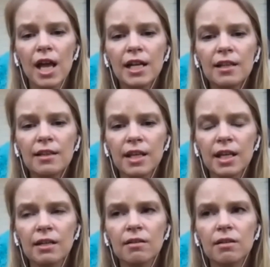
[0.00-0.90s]

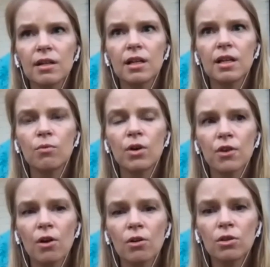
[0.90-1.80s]
anything with
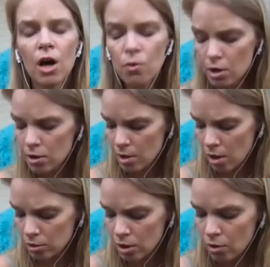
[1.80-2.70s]
our lower